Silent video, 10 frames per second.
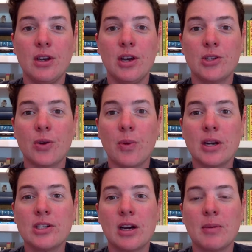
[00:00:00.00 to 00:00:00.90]
So I want
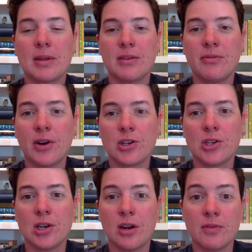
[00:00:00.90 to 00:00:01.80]
to talk about the
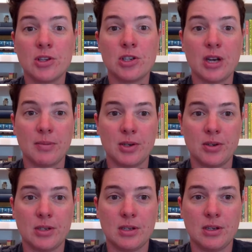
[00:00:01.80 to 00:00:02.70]
function of these
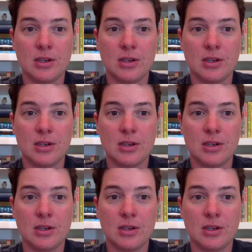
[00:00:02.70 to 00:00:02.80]
chapters.